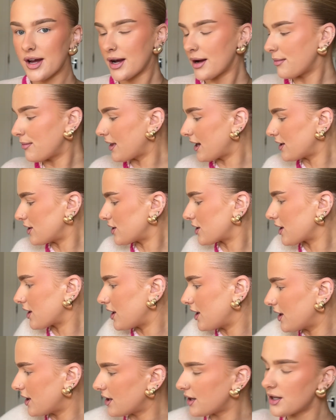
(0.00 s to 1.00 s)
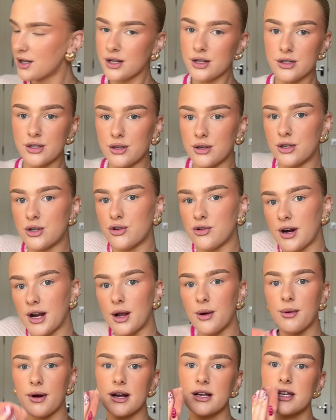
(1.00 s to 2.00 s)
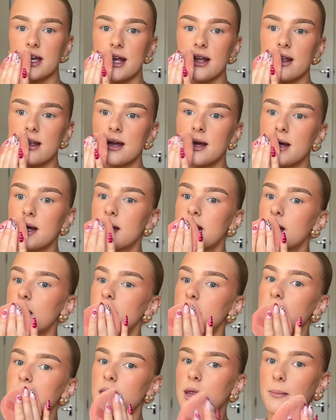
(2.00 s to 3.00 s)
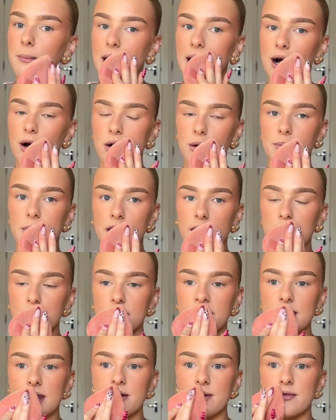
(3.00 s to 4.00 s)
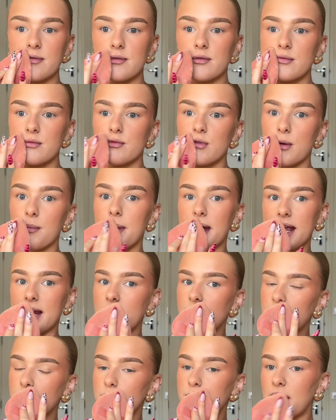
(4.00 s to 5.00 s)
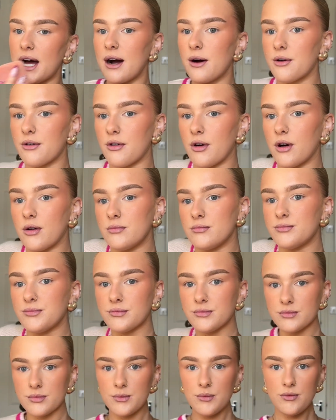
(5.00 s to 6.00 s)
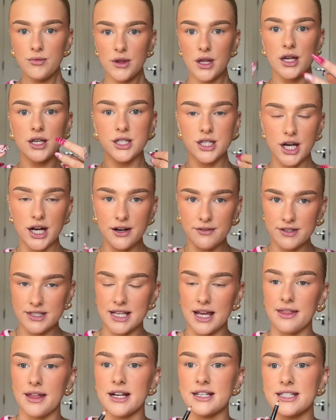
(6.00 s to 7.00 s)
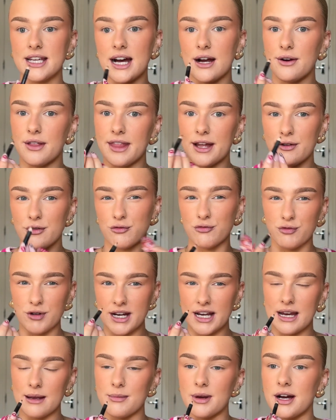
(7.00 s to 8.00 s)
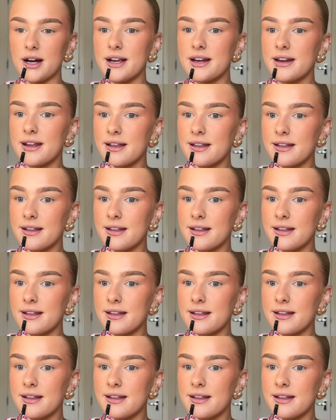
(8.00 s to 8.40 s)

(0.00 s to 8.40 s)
And then just gonna do the trick where I take the powder puff with the remaining of the powder on to kind of set that down and then re-lip line.